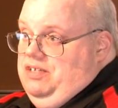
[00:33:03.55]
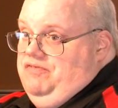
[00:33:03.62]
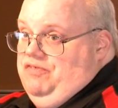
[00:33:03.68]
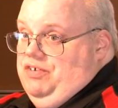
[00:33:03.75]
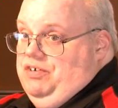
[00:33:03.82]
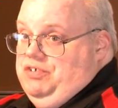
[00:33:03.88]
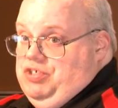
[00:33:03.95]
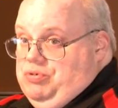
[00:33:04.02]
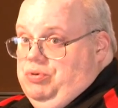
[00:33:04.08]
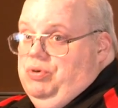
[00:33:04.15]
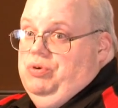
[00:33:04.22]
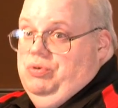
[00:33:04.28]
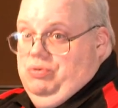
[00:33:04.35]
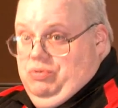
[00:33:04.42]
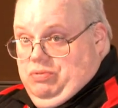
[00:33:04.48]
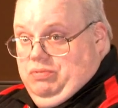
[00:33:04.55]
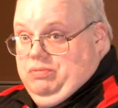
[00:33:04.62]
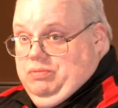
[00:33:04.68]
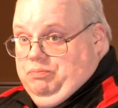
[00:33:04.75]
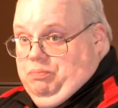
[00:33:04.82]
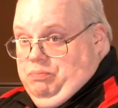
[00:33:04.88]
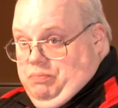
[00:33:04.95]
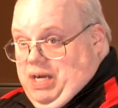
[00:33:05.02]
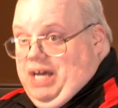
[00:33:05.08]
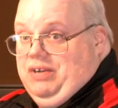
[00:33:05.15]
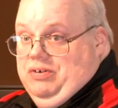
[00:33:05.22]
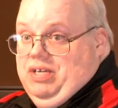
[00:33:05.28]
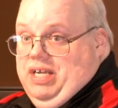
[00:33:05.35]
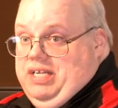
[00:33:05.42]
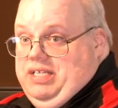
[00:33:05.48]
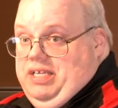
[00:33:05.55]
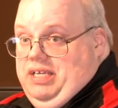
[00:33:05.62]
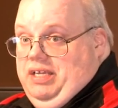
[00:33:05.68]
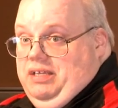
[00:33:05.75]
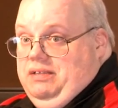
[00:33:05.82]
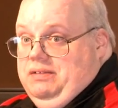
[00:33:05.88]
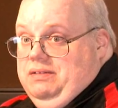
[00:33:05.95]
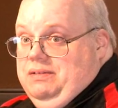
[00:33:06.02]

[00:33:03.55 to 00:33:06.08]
for a true modern IDE.